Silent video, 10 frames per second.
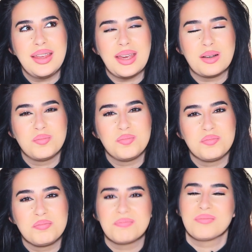Yeah.
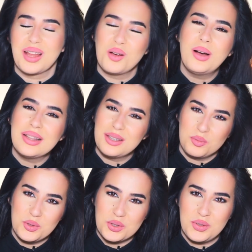What
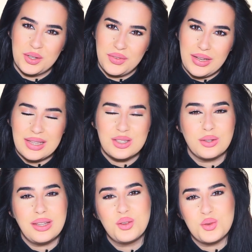a beautiful feeling.
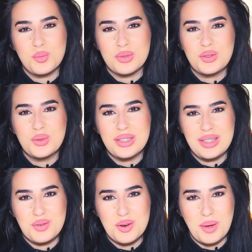So thank you so much to the
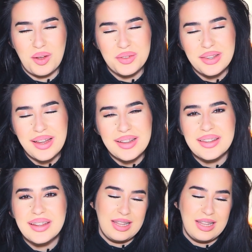team from Afnan.